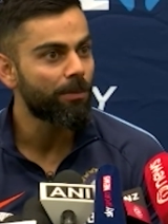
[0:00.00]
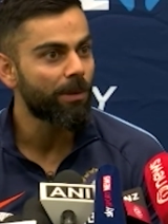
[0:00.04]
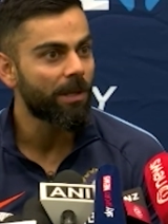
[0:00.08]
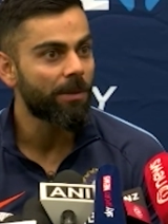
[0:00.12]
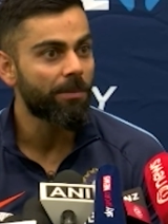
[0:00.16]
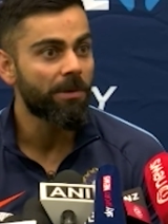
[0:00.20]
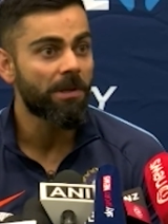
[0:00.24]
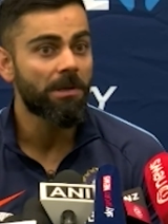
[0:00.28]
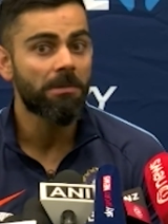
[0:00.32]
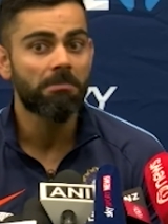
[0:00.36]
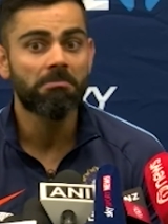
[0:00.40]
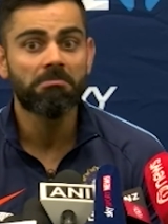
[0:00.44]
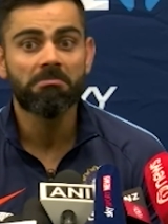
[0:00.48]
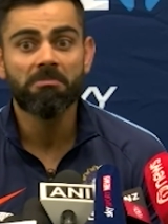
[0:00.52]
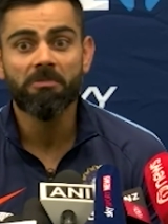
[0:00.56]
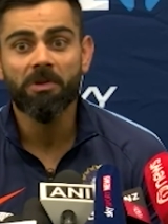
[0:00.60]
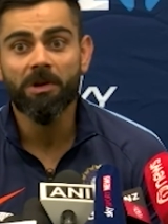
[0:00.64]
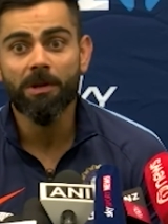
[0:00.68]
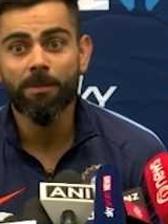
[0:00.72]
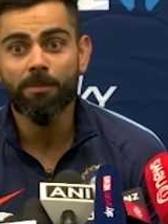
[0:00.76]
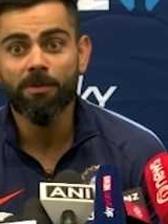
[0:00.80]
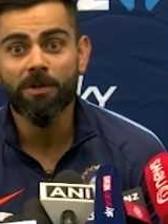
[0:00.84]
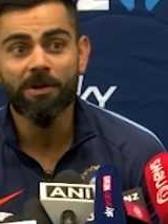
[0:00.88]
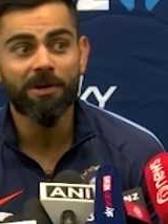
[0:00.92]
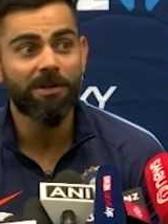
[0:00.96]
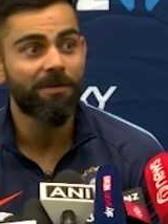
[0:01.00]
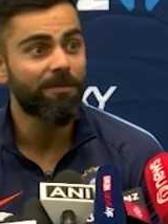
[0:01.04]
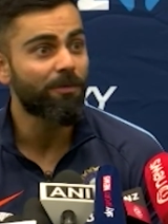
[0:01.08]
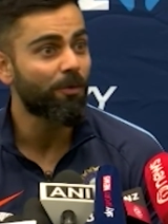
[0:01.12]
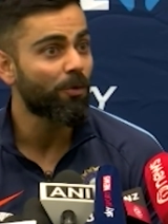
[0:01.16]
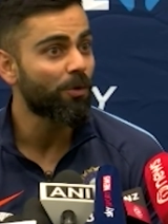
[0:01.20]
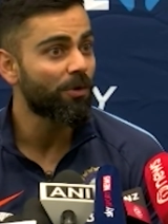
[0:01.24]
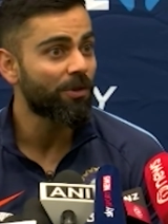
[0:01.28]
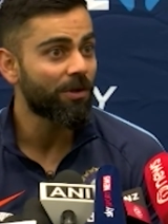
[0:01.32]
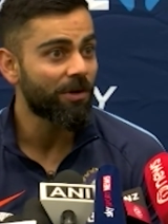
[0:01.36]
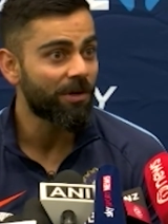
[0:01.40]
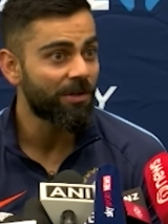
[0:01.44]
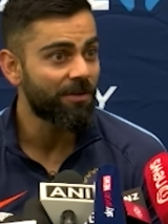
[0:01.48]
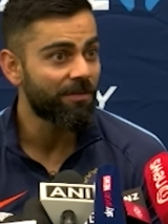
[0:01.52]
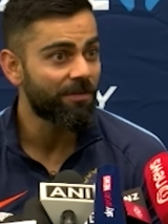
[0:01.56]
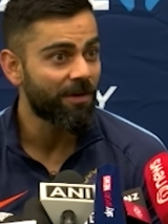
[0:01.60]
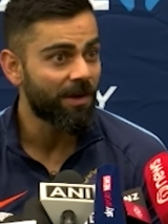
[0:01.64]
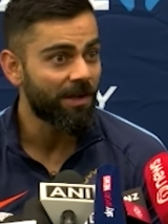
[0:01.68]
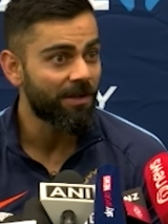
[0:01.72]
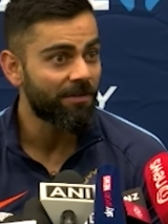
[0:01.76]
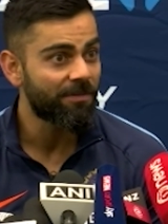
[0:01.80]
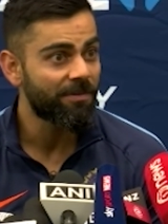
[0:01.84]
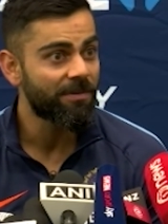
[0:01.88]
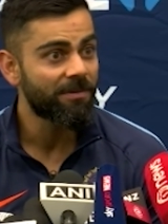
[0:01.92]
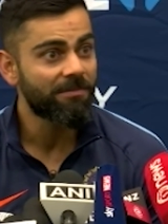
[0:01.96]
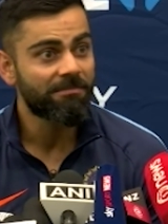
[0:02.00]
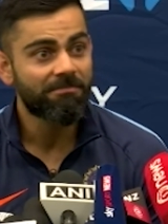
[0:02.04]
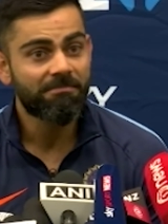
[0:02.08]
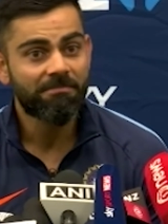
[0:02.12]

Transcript: maybe when I'm 34, 35,